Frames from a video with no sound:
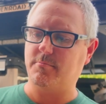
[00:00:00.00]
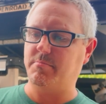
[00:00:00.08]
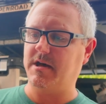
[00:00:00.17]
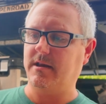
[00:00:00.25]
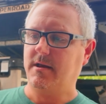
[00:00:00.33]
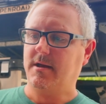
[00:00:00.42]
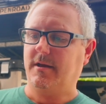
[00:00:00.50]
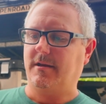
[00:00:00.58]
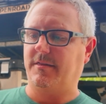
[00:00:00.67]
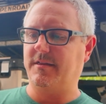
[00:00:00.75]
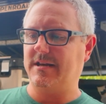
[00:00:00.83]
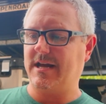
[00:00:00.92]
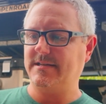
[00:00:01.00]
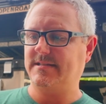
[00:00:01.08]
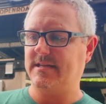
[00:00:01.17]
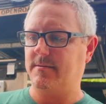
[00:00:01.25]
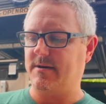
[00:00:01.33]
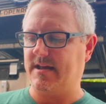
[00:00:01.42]
But the nice
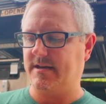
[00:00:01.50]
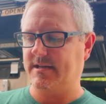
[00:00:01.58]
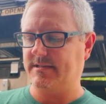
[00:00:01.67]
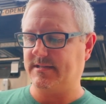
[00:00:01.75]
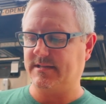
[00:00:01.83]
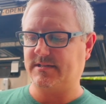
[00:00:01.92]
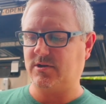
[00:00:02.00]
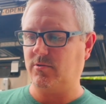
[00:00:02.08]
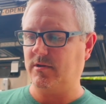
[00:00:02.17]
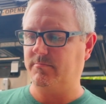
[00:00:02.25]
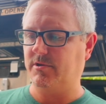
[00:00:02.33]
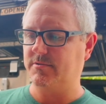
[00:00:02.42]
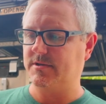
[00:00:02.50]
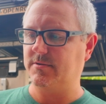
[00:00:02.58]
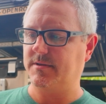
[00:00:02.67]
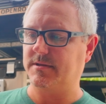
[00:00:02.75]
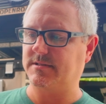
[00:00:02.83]
thing about it is it's totally Bluetooth.